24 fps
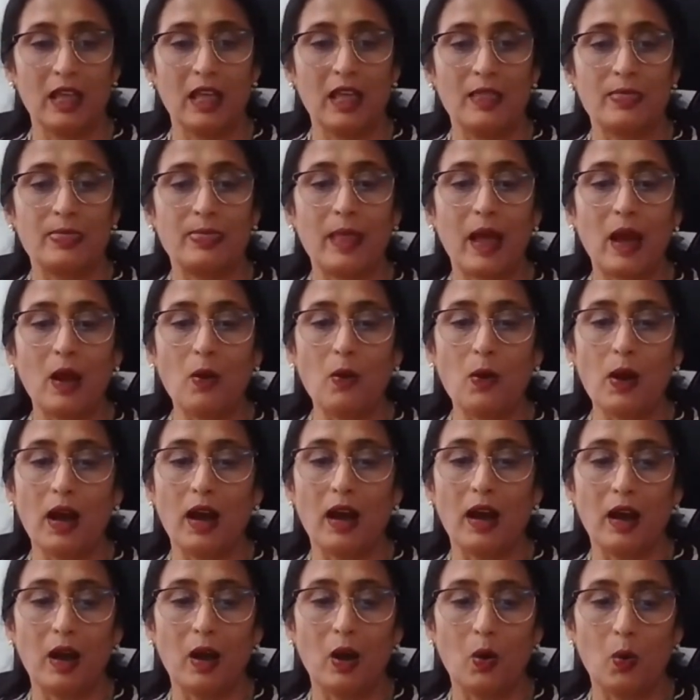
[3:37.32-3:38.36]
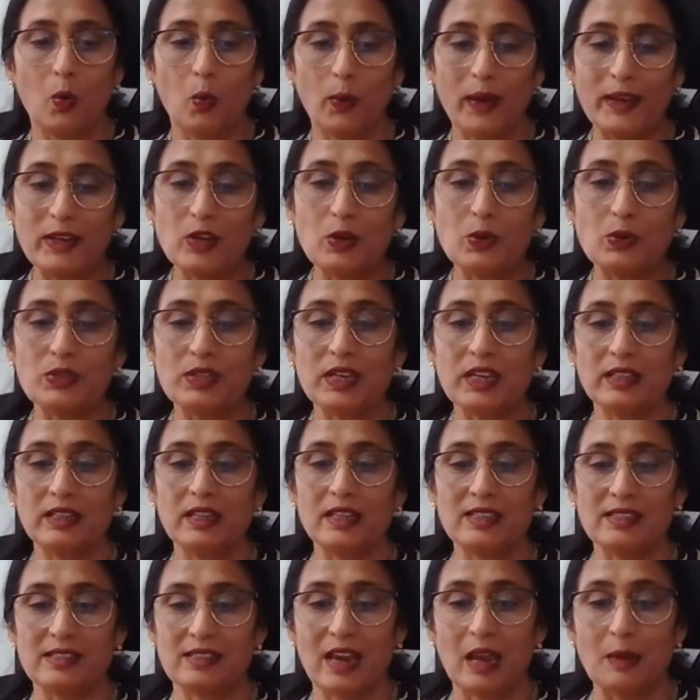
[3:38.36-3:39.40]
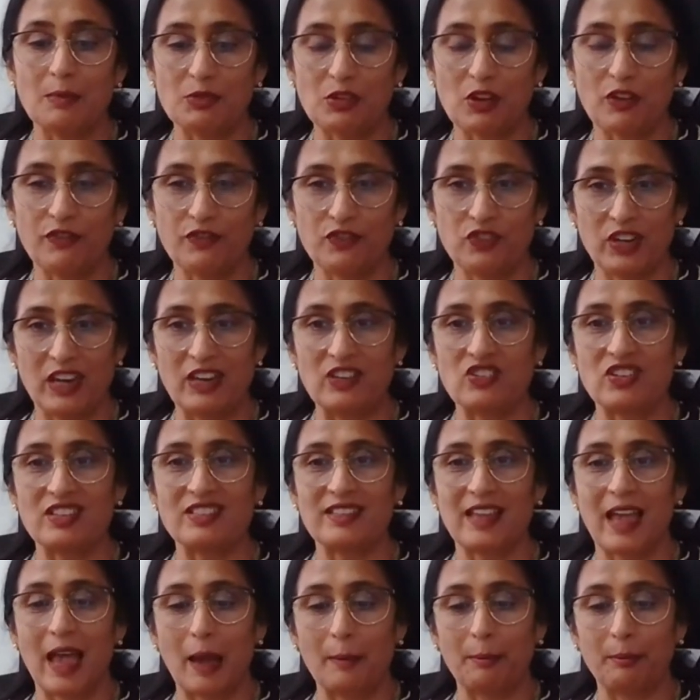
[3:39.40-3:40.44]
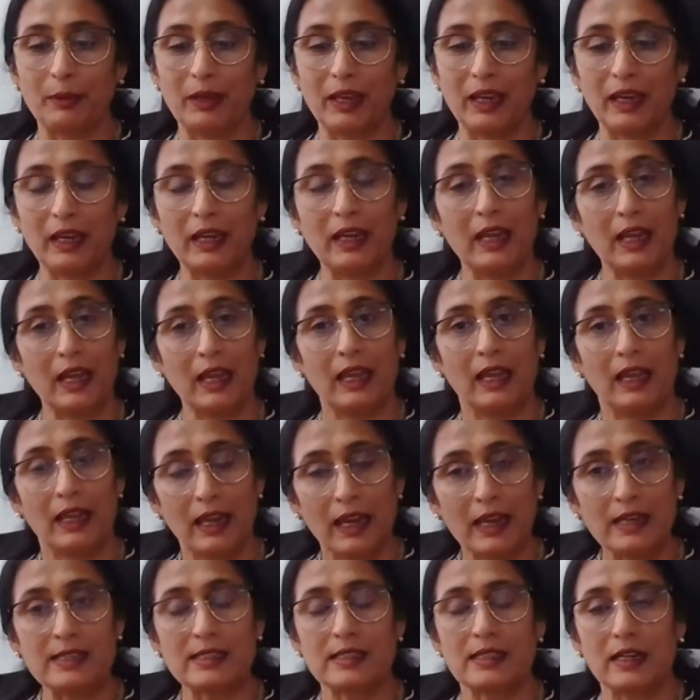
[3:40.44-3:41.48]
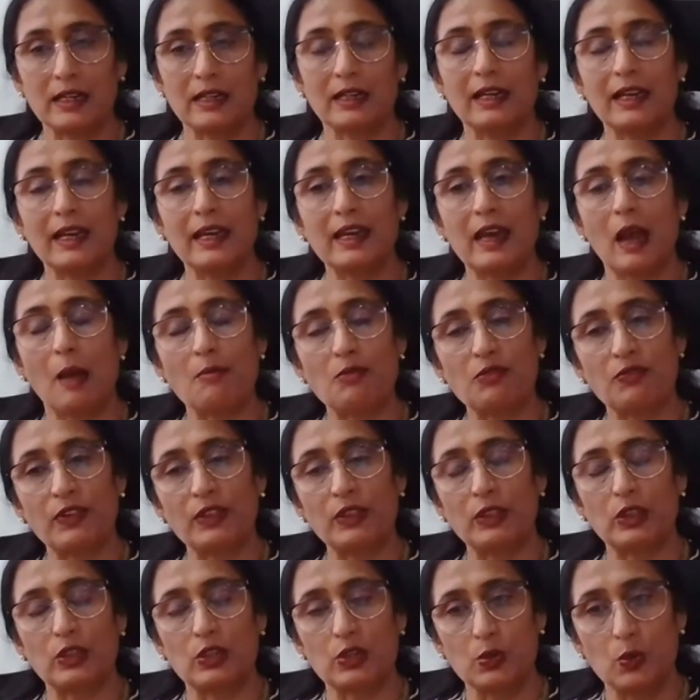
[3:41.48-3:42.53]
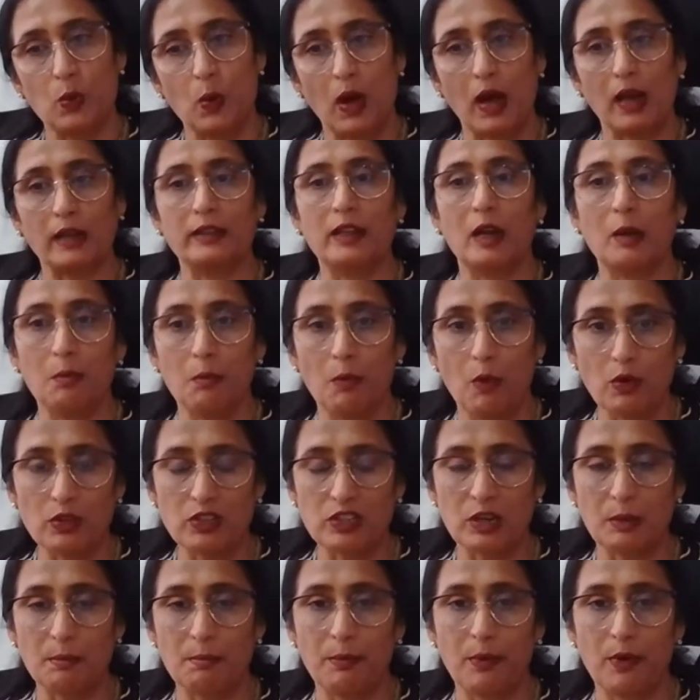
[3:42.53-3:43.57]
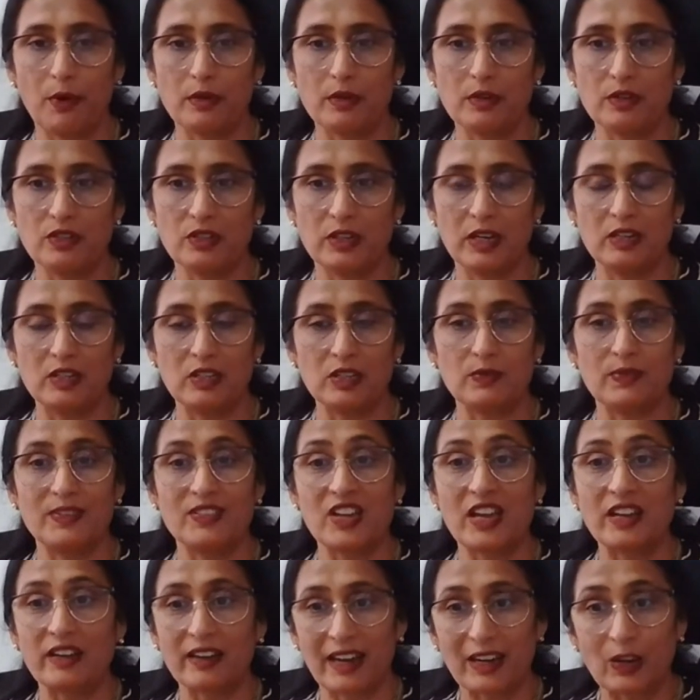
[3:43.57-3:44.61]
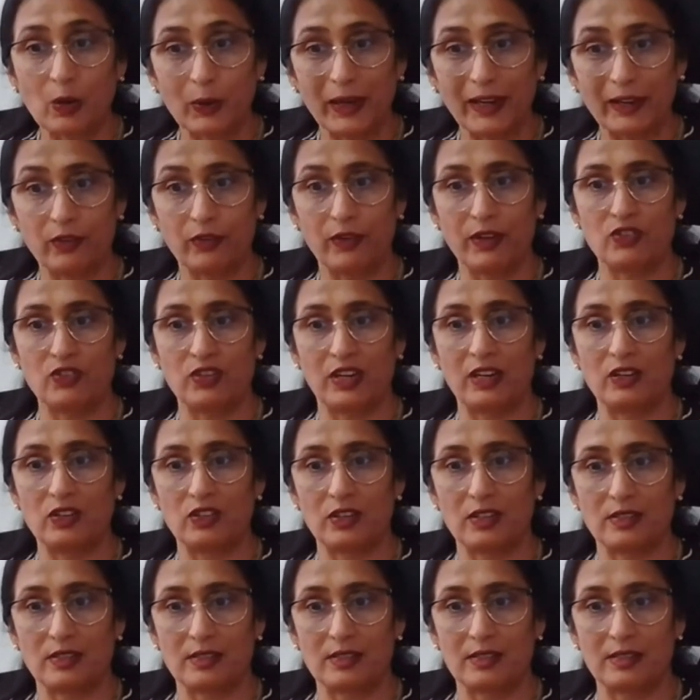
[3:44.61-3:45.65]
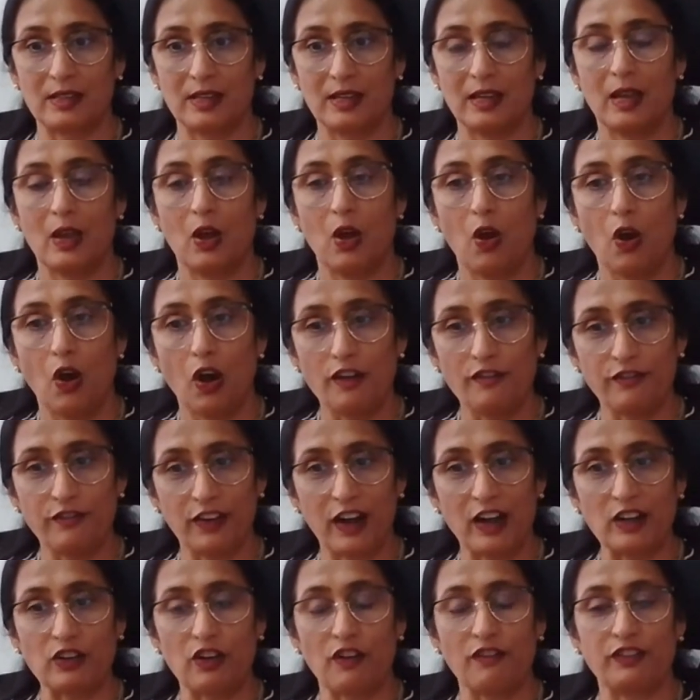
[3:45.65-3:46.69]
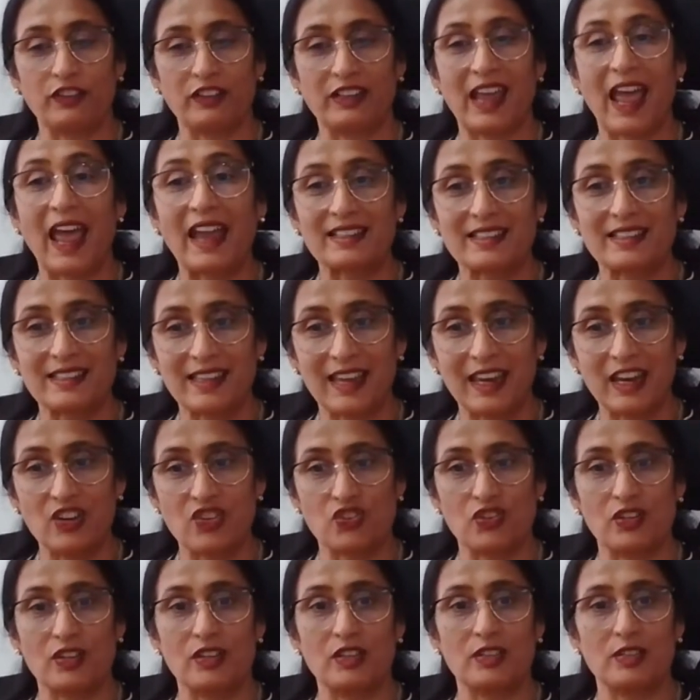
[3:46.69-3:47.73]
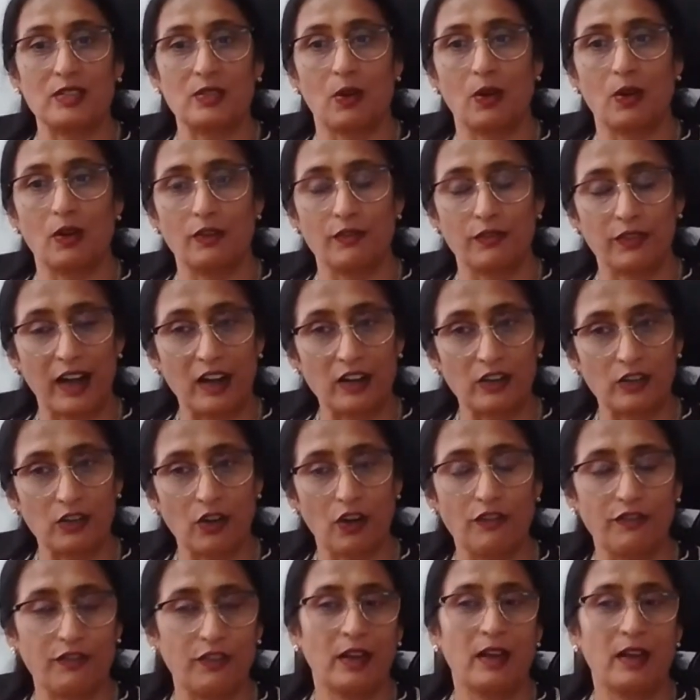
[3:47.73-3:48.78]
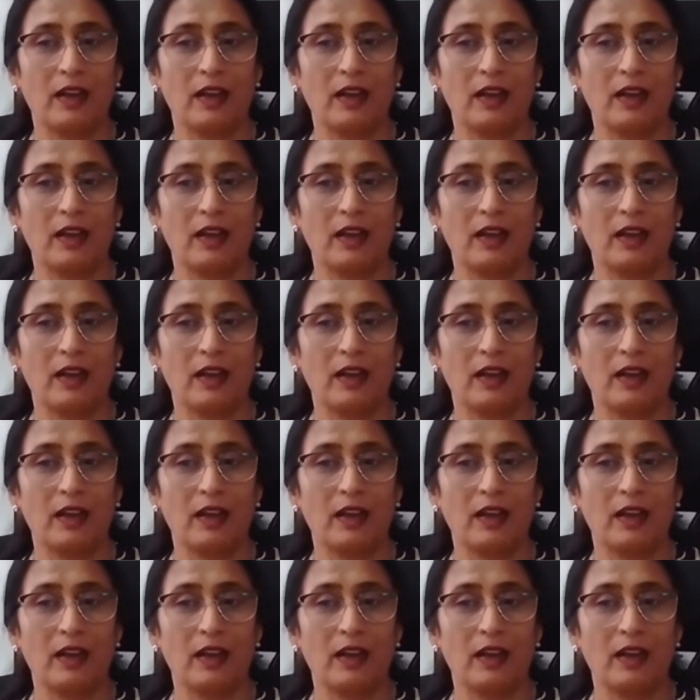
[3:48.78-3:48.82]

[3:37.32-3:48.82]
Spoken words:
Now, when you see this types of changes happening, it certainly comes with two other most important changes, which are regulatory changes on front of taxations, on front of